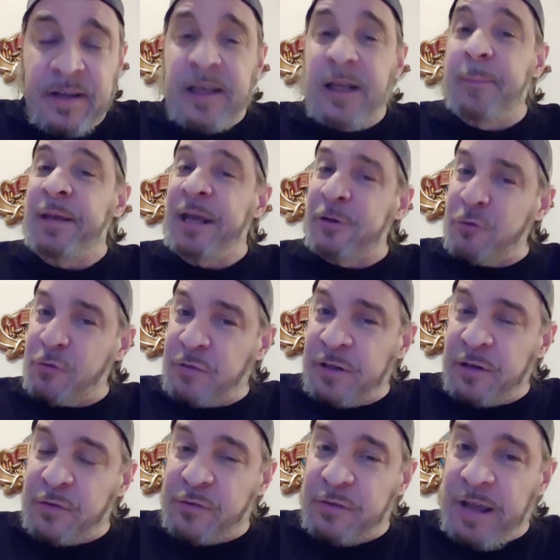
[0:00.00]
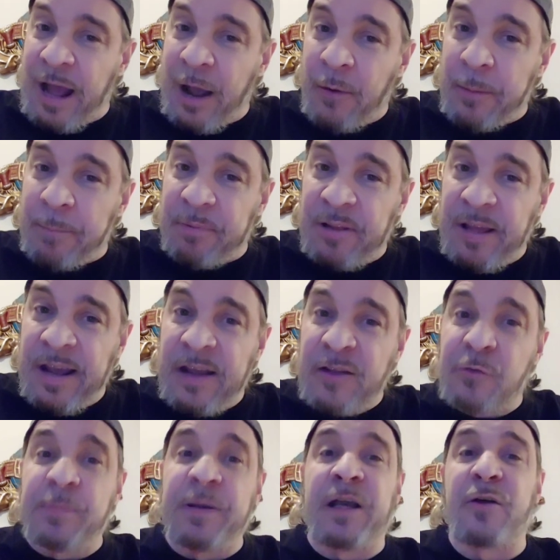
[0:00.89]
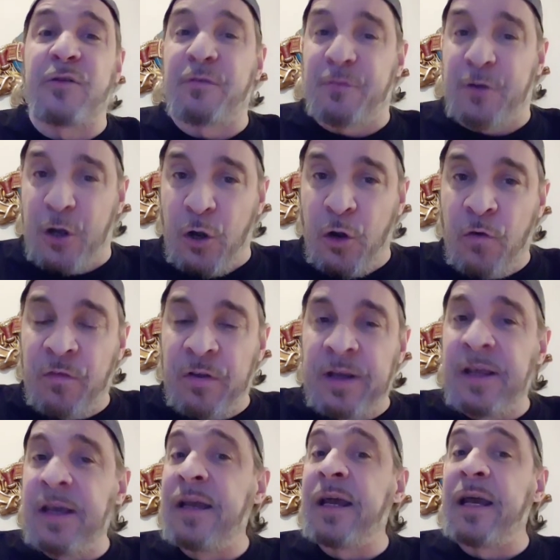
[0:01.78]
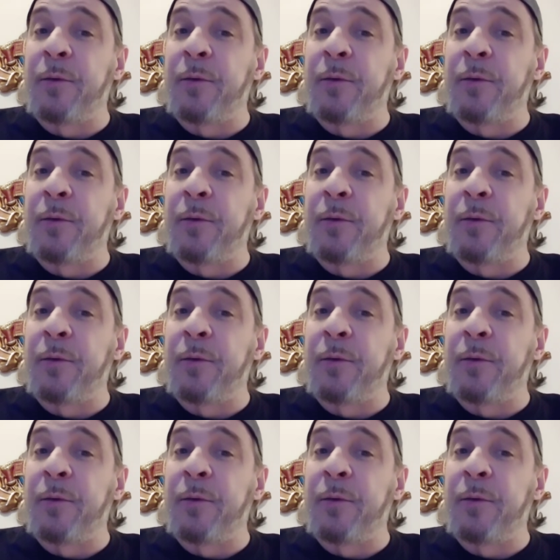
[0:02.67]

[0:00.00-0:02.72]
it'll be interesting to see how it plays because of COVID.